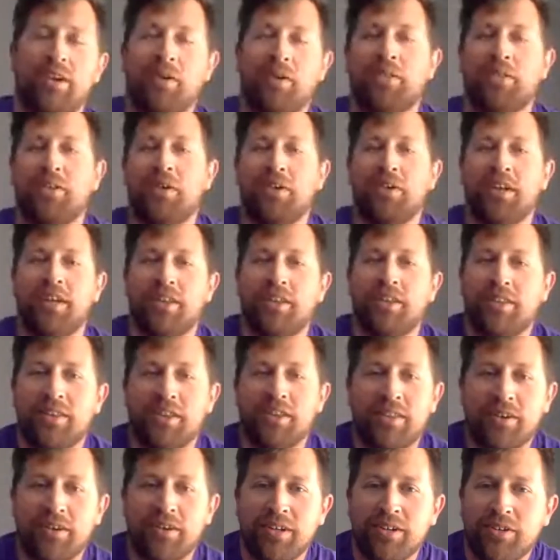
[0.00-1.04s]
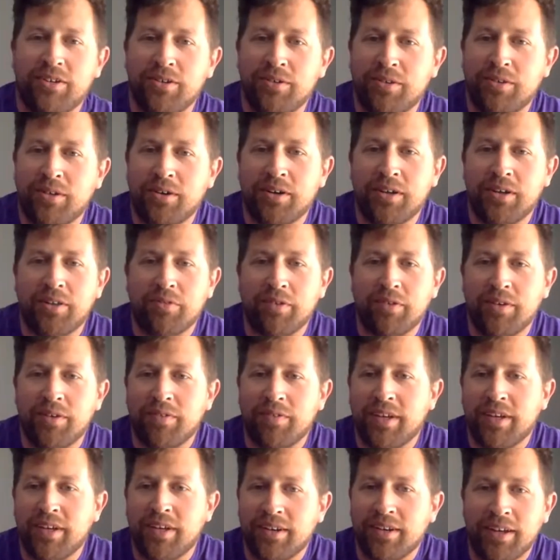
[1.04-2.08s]
32 33
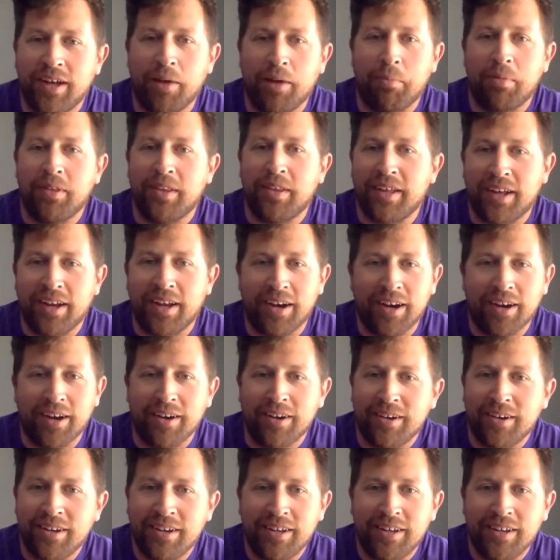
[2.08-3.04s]
feet up in the air